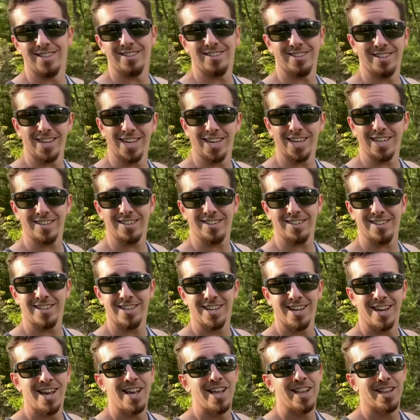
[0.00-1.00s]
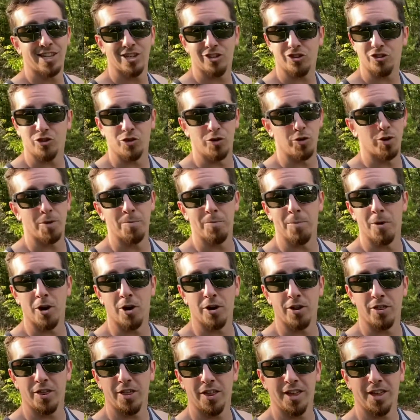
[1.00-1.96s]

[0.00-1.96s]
things, they're screwed at birth.